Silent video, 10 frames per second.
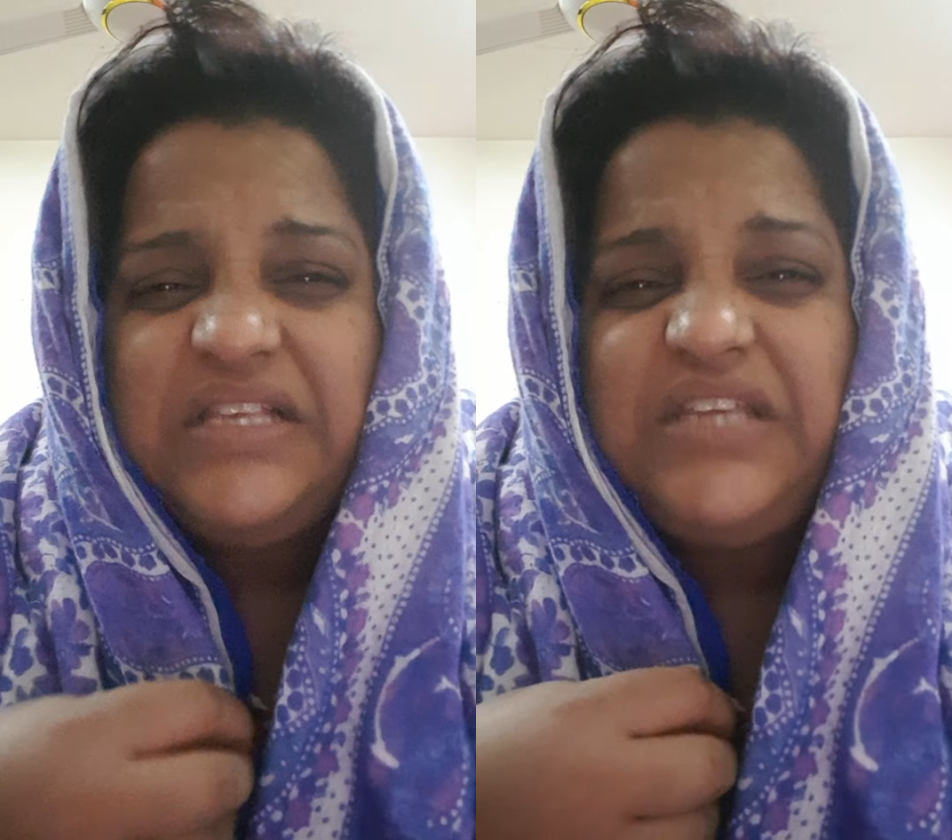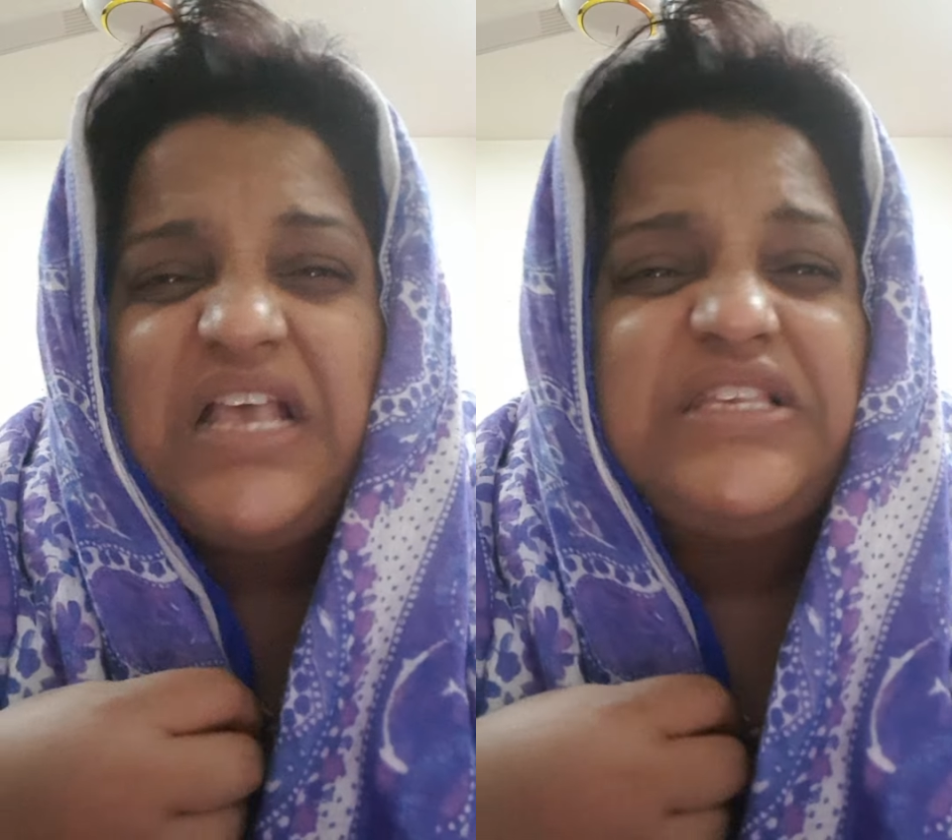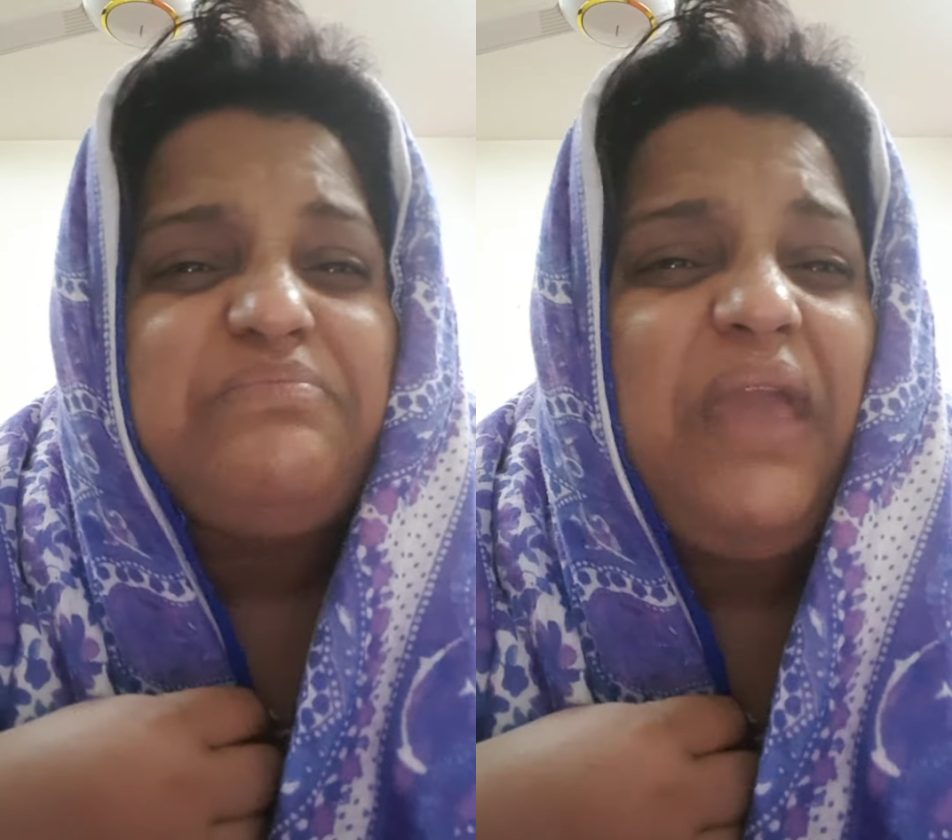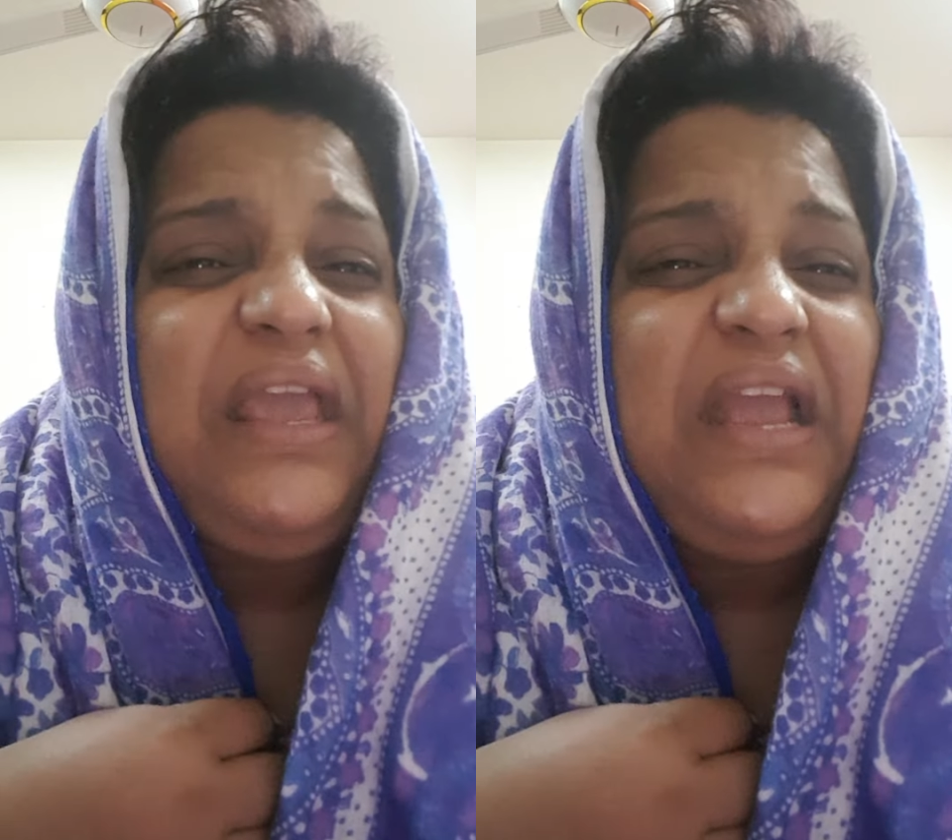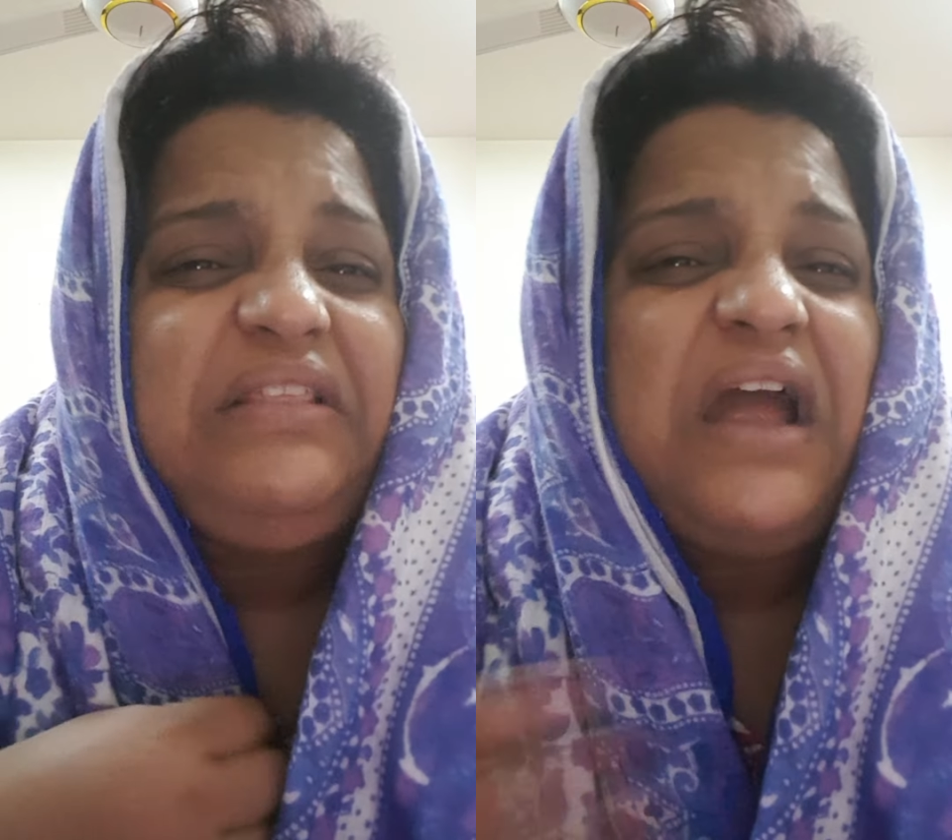He's just
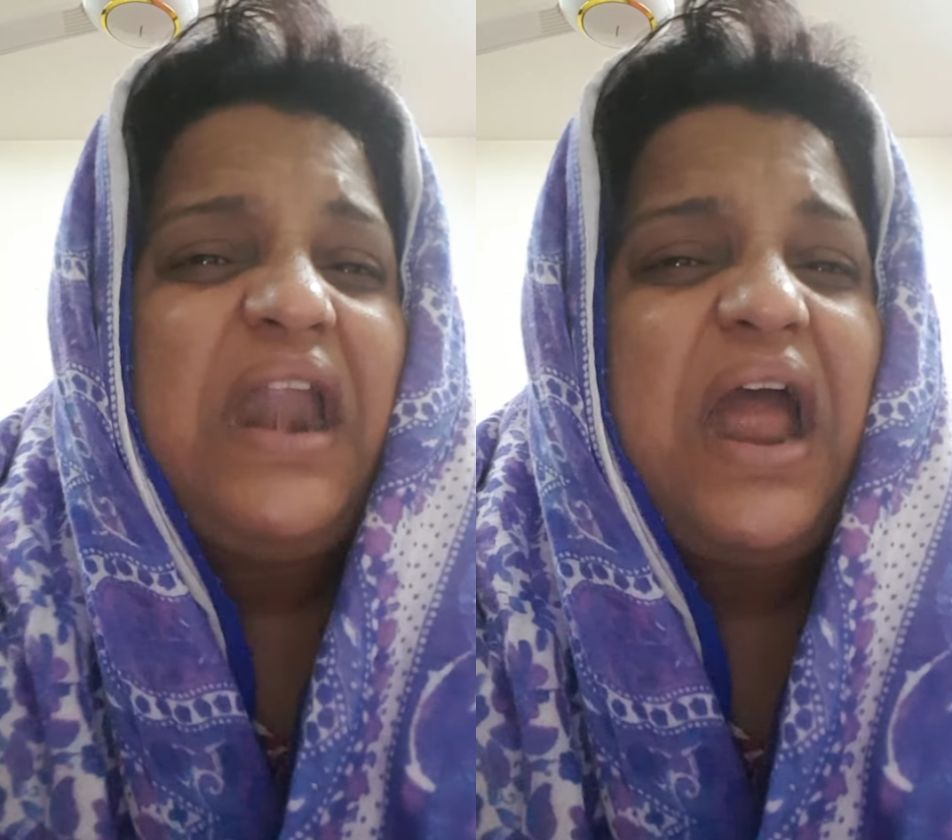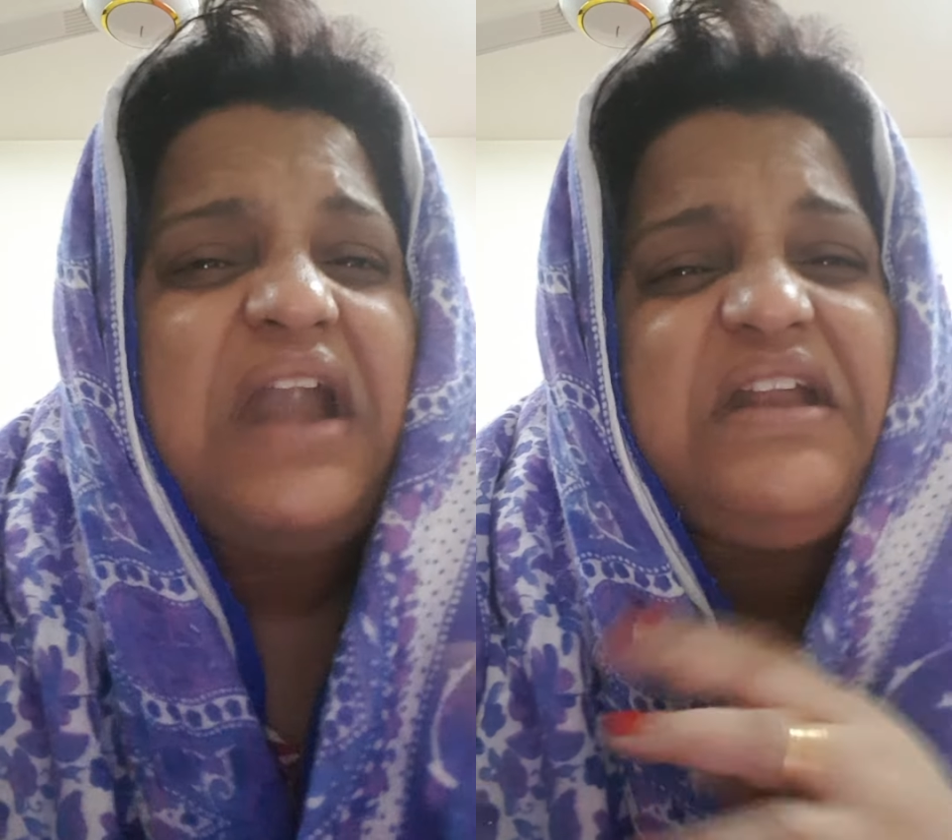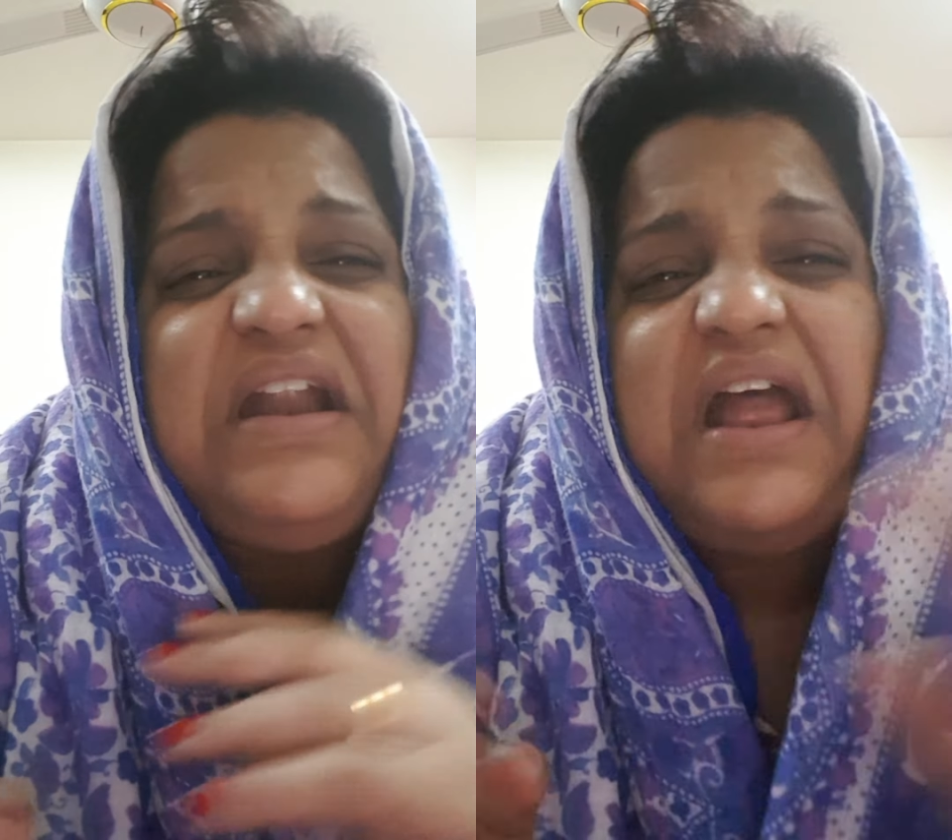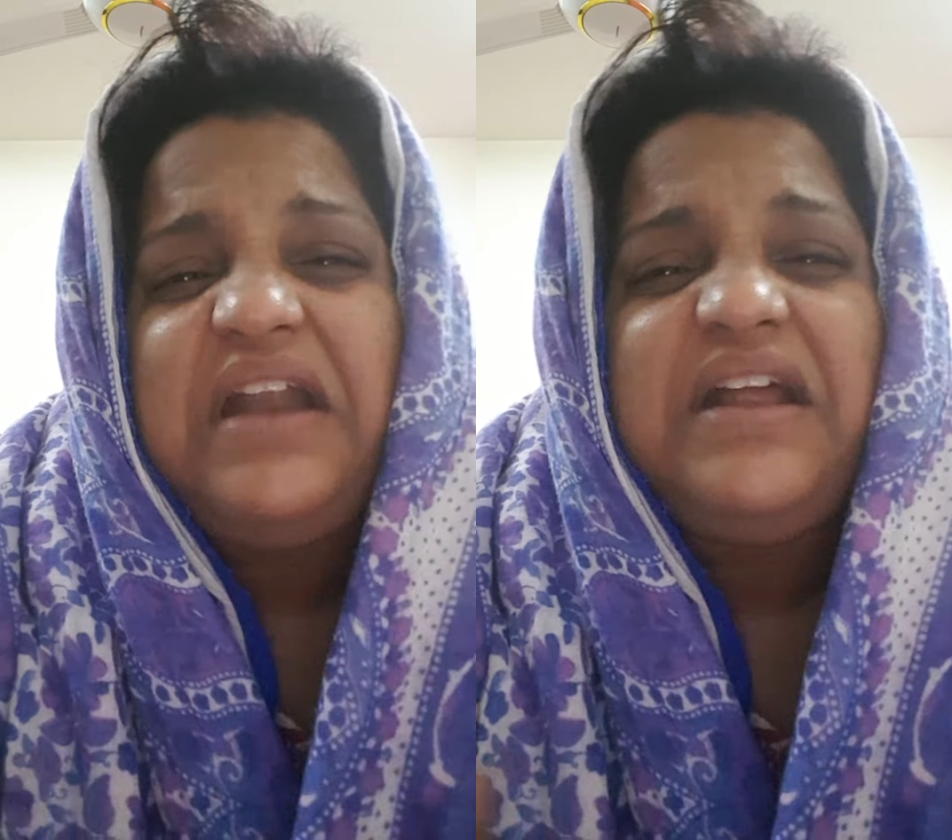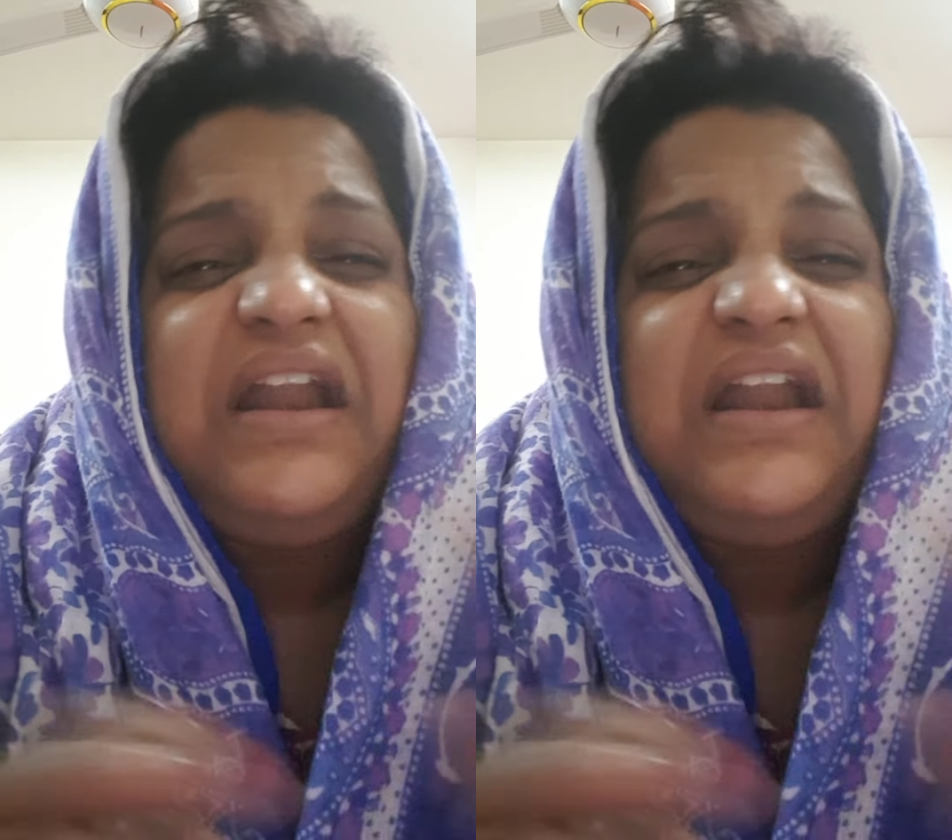making dana, dana,